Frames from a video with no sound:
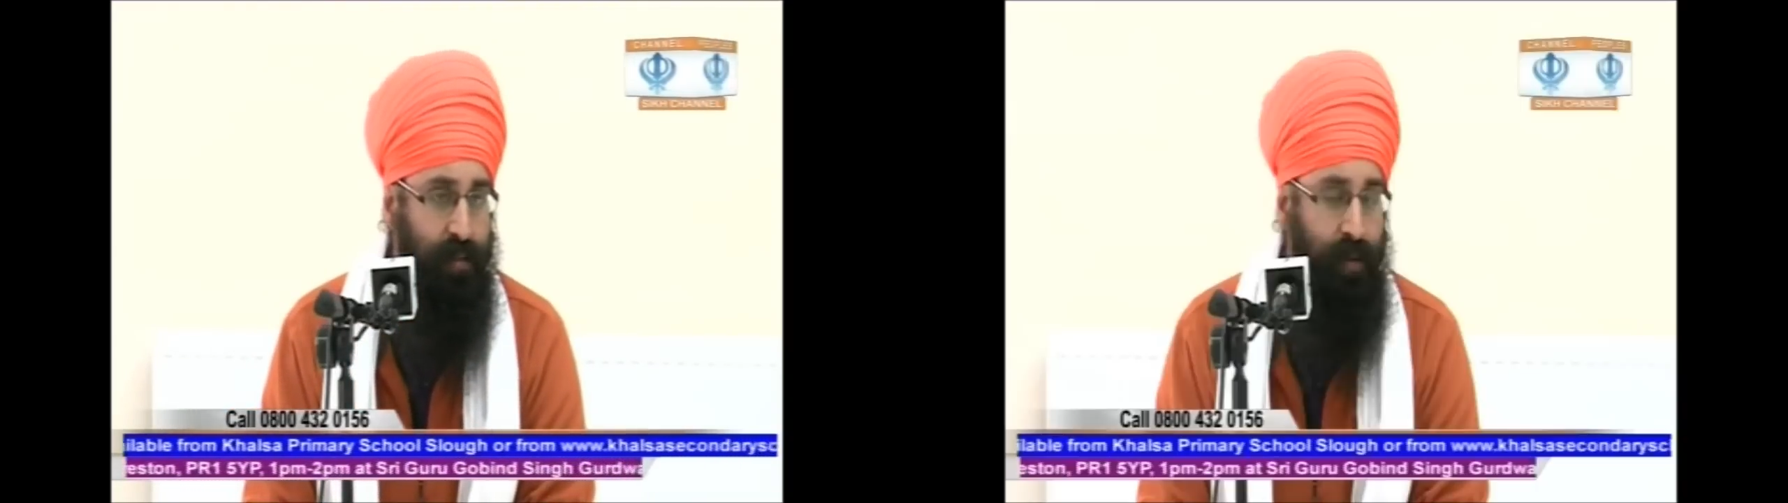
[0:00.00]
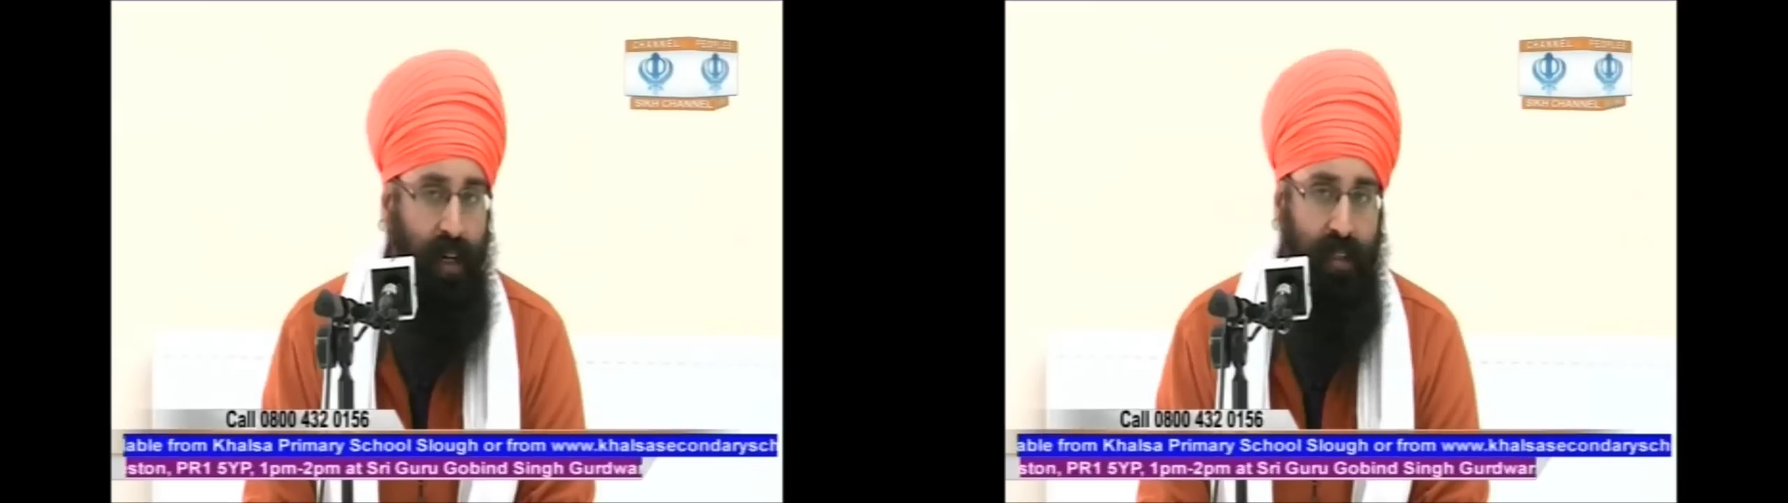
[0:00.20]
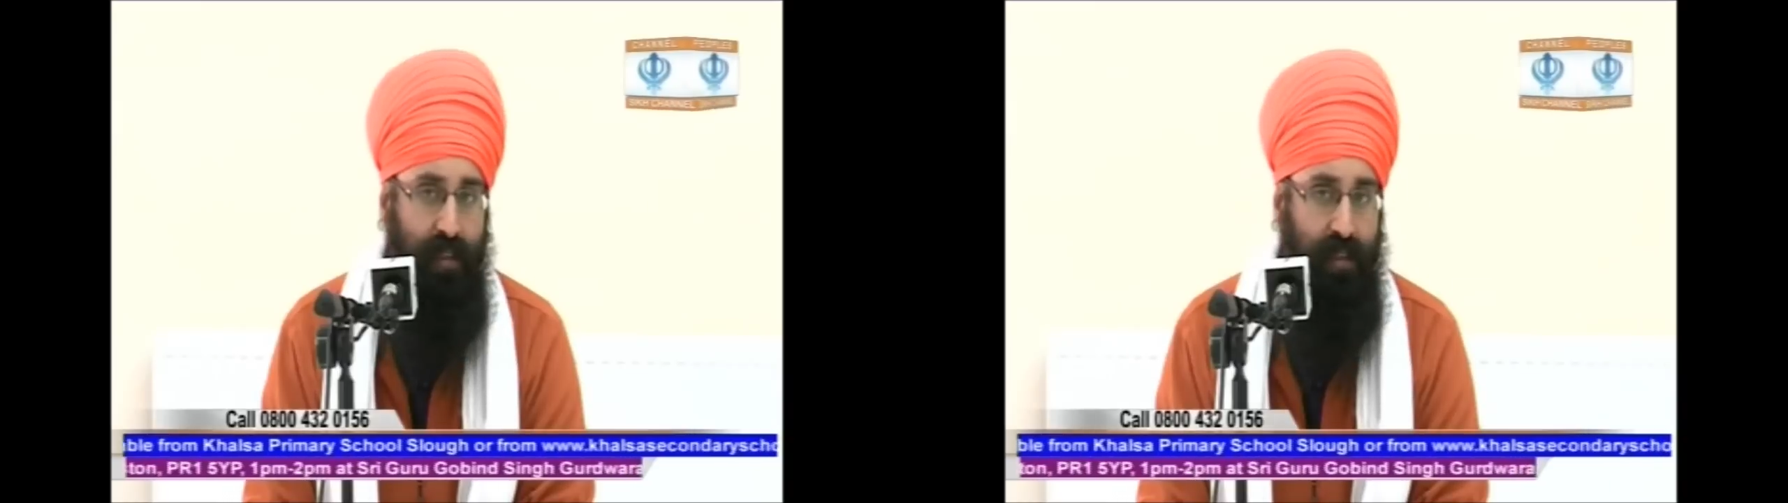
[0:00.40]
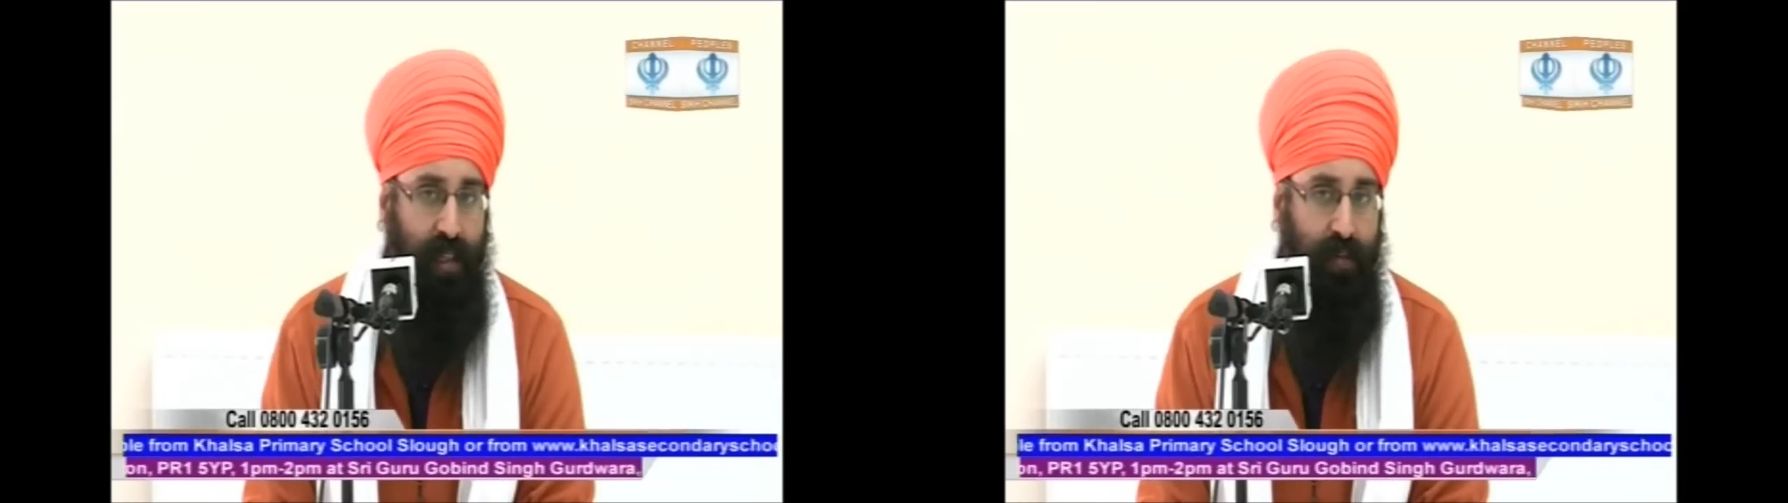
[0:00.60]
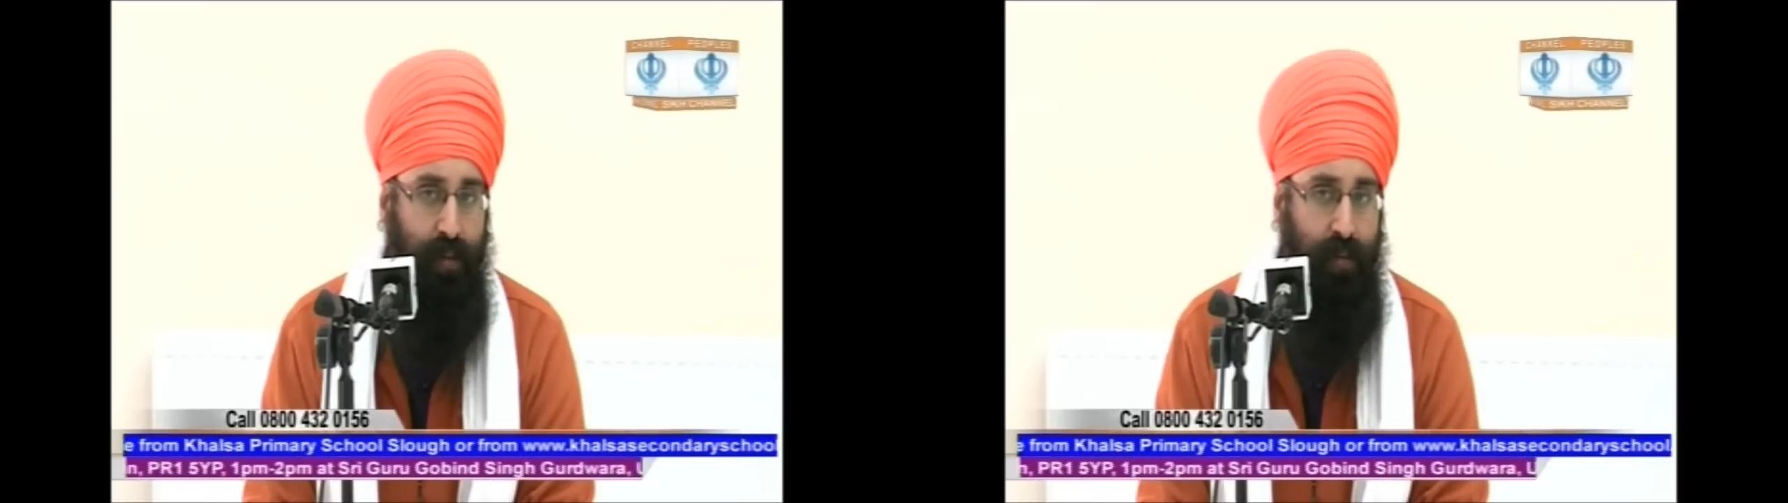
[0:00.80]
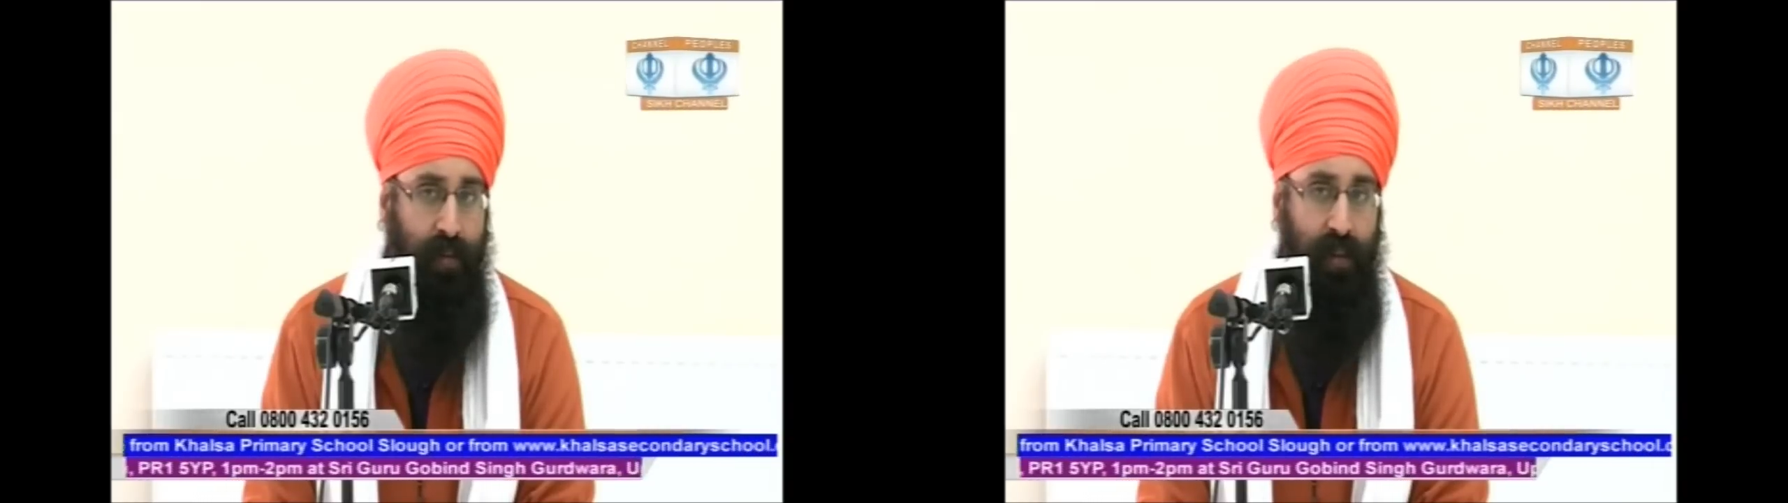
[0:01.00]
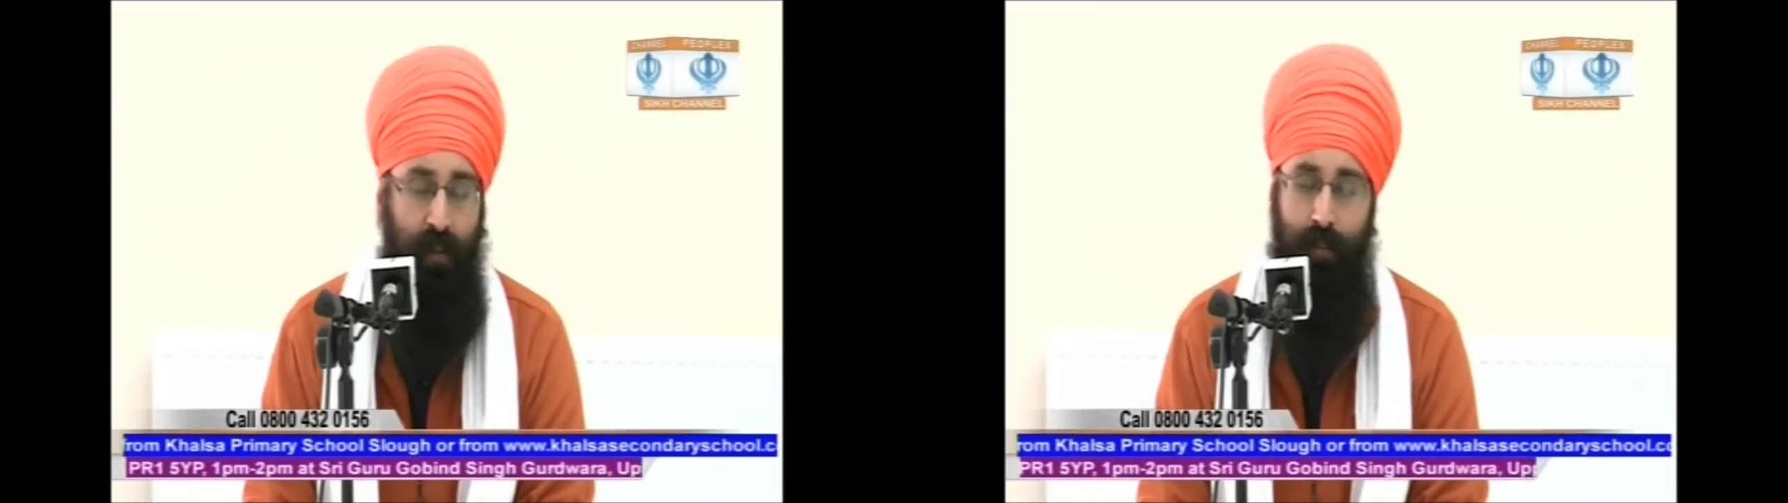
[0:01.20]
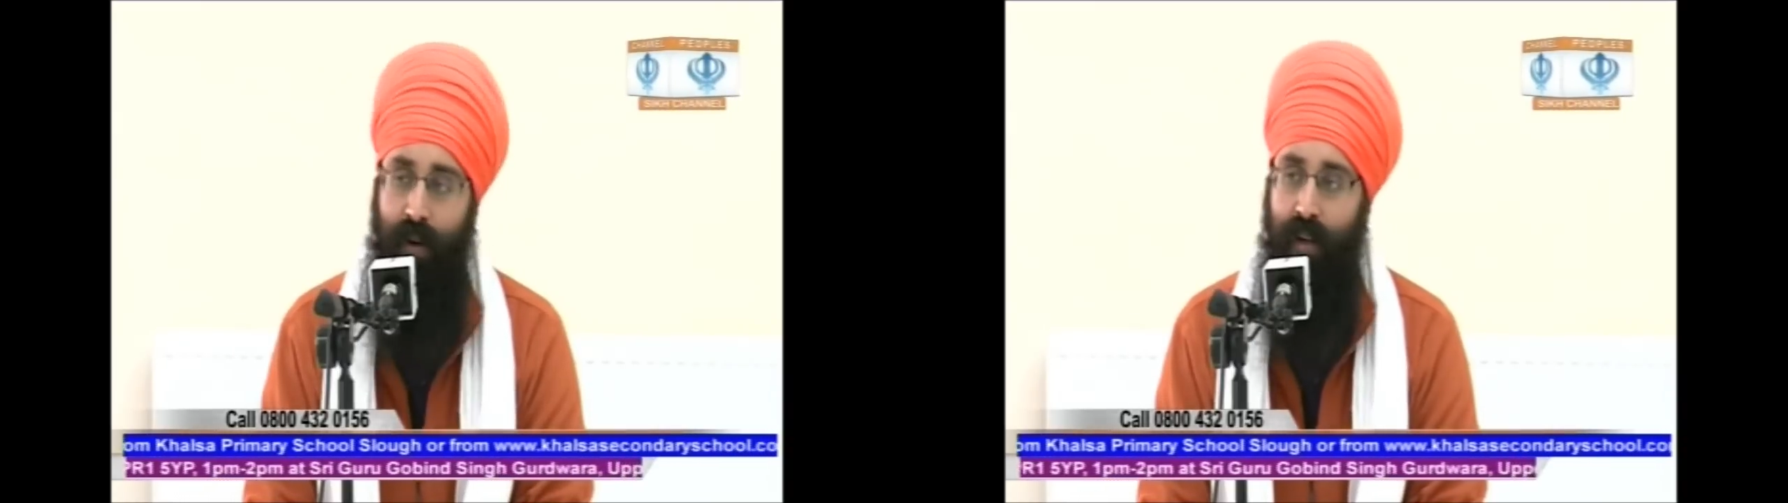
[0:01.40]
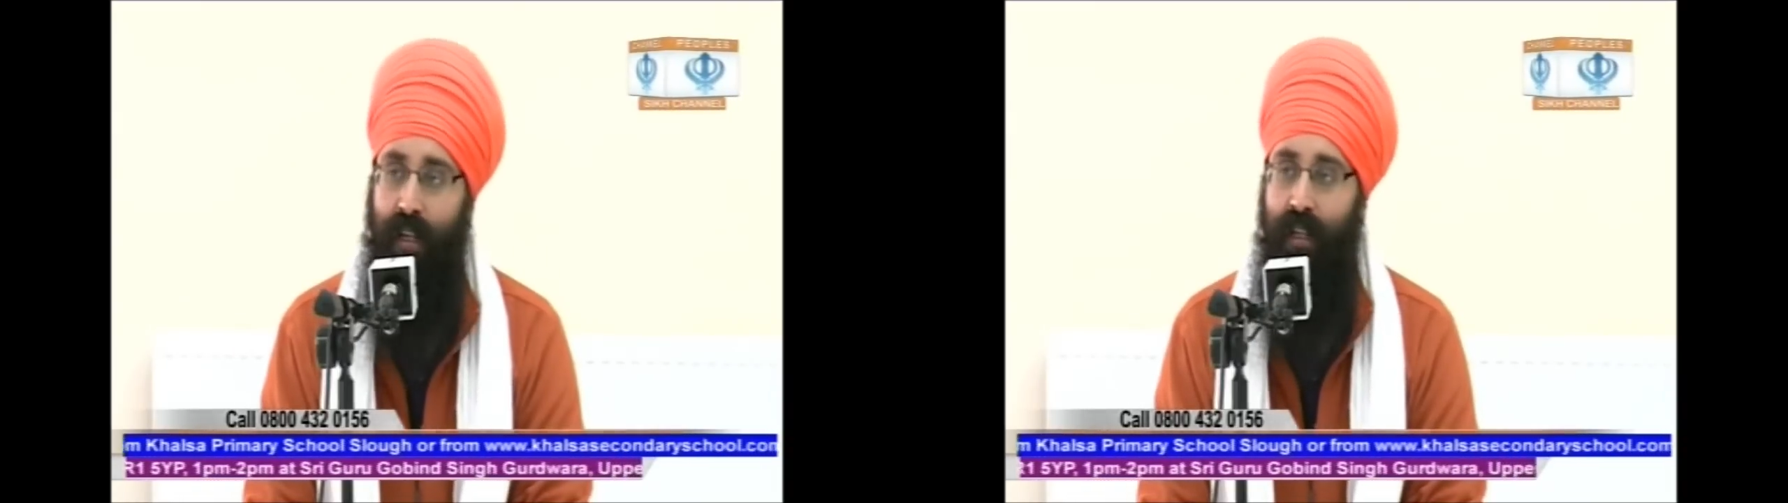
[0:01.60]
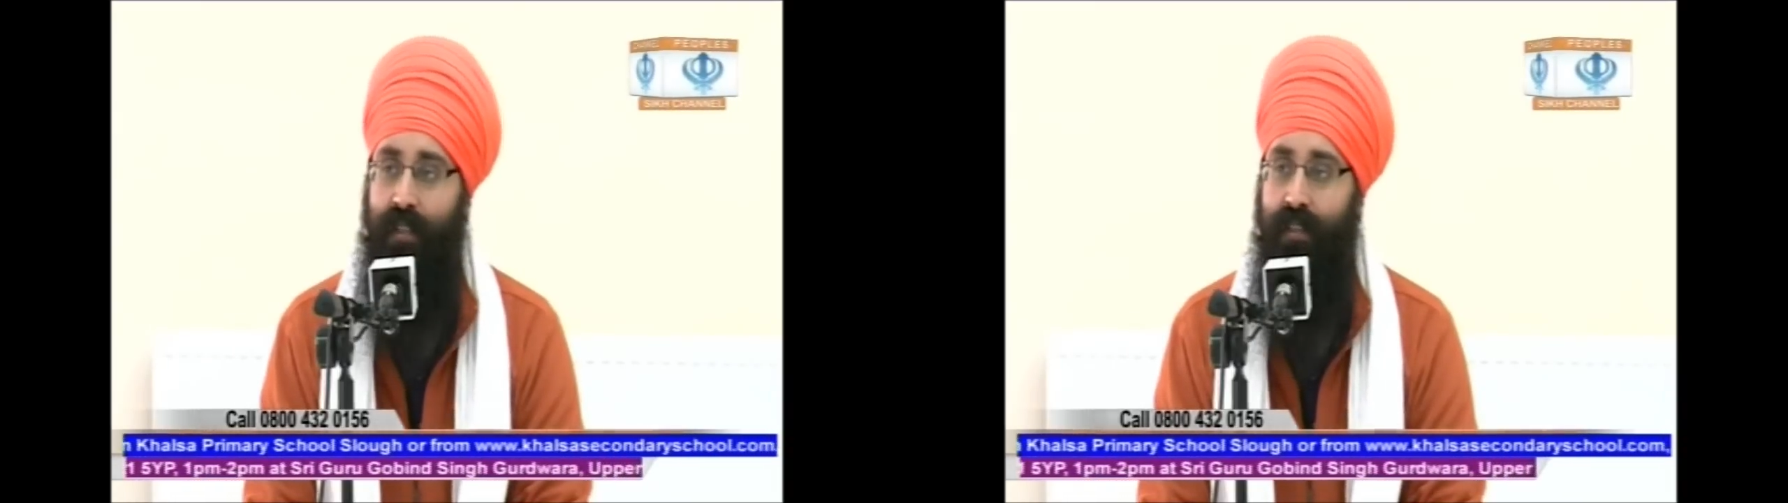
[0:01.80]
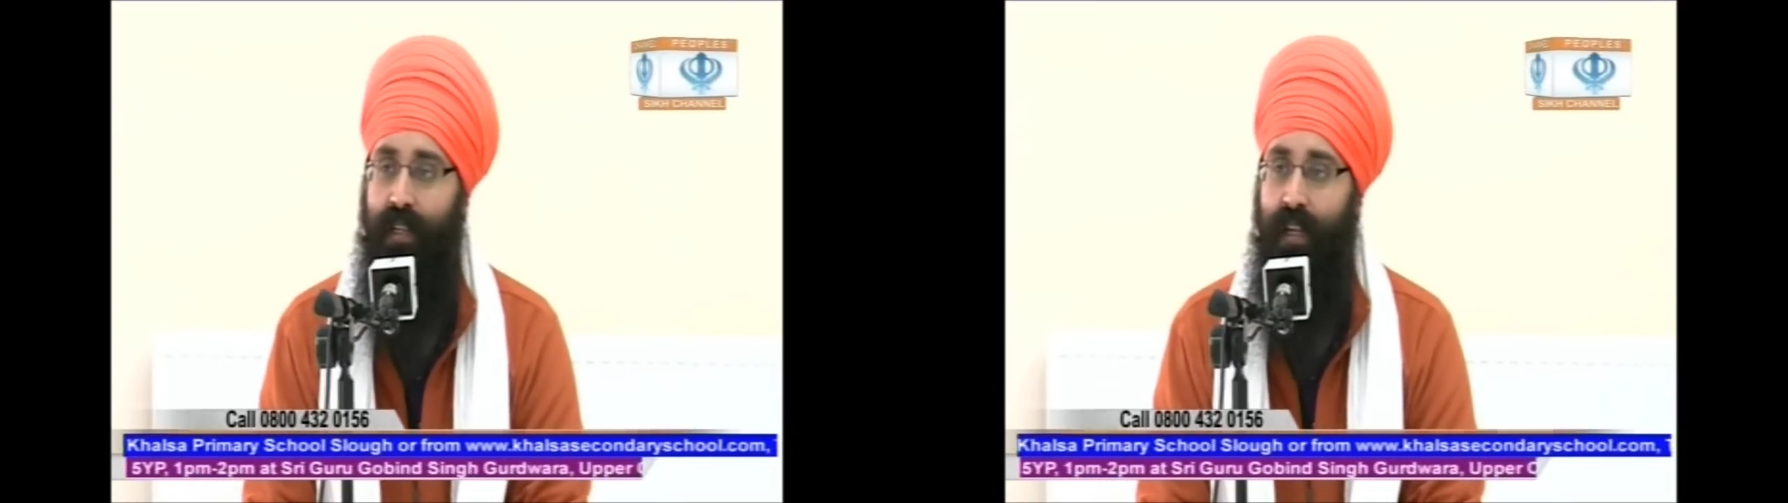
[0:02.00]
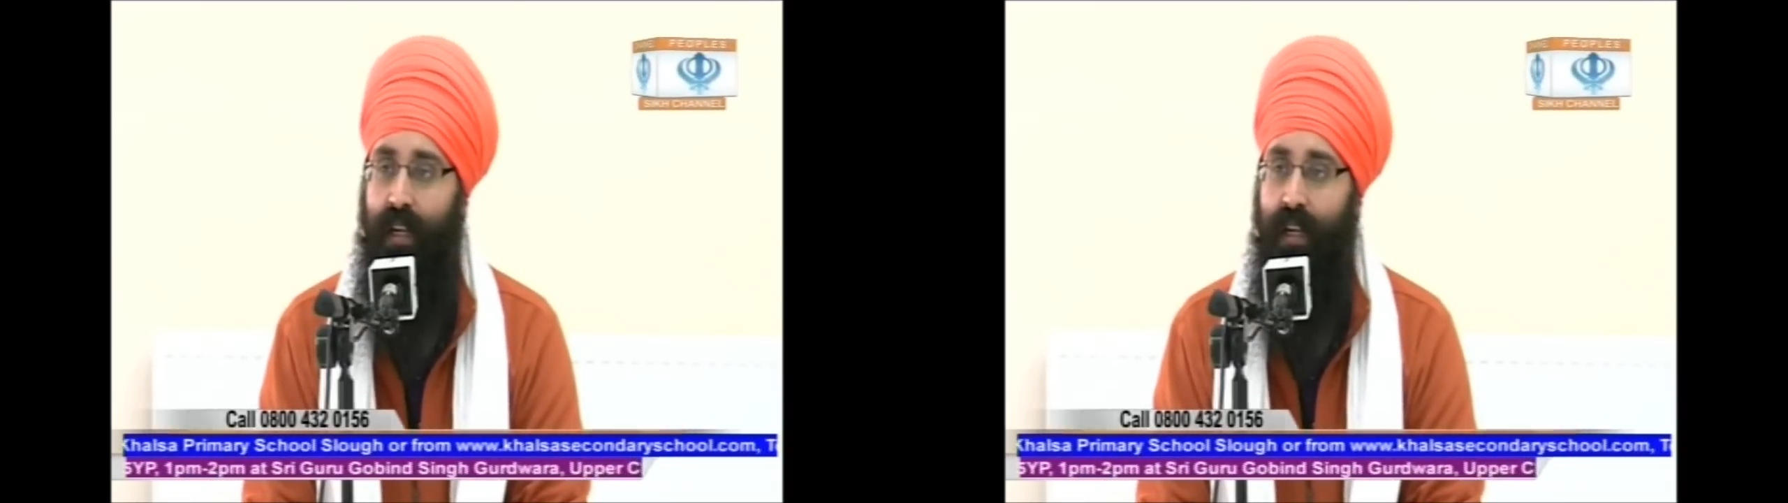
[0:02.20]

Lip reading: what else is there? If we've given our bodies,